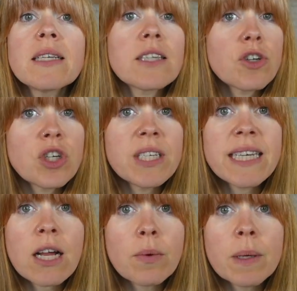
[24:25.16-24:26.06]
such
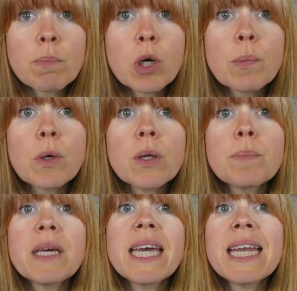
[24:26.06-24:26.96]
as yellow and
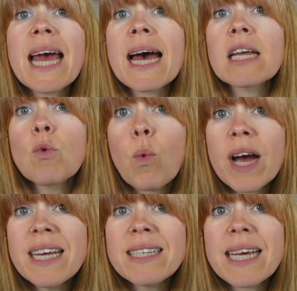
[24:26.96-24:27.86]
purple, begin adding
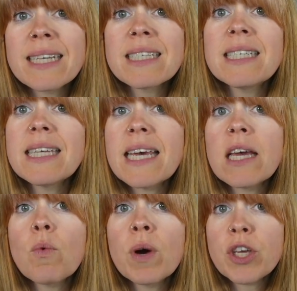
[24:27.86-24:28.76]
white and
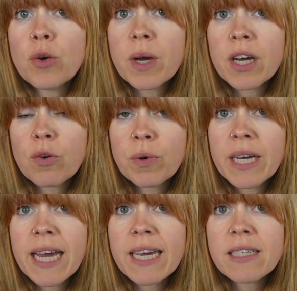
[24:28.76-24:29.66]
see what you can
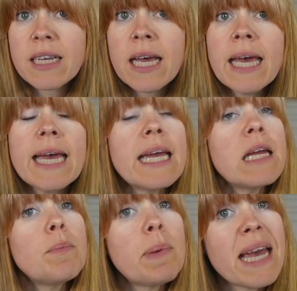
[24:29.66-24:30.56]
create.
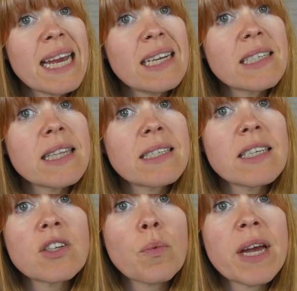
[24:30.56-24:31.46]
In paint,
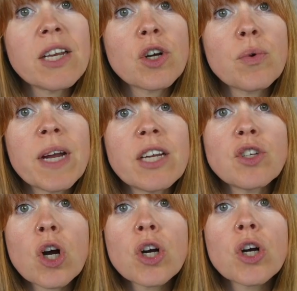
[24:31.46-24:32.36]
this is a way to create
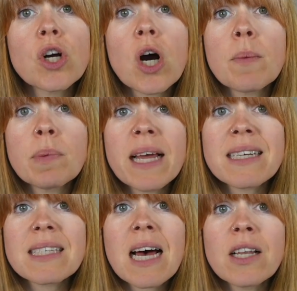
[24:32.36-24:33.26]
darker,
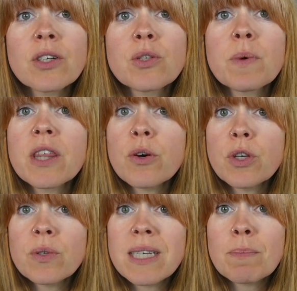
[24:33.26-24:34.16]
complex colors without
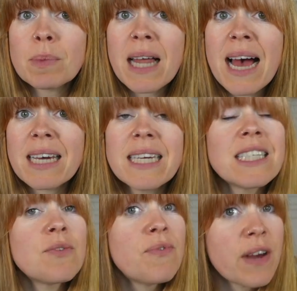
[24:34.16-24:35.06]
using black.
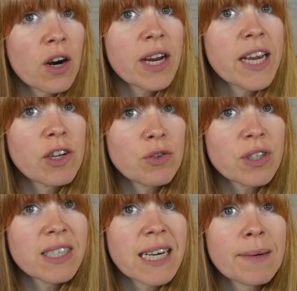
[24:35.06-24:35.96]
It's very
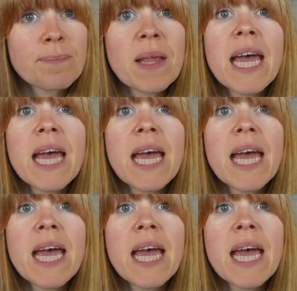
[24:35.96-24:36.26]
interesting.